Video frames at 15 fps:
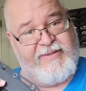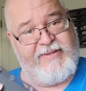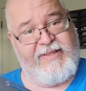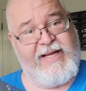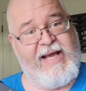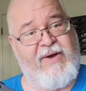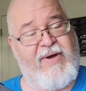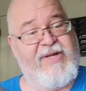
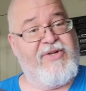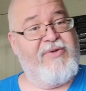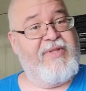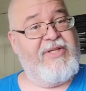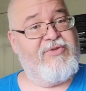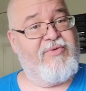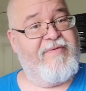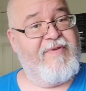now I do
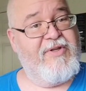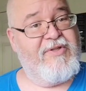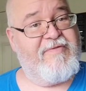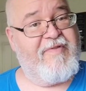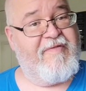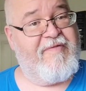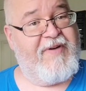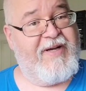these reviews
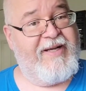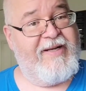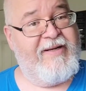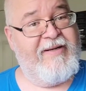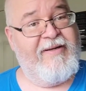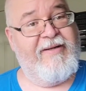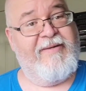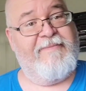for fun,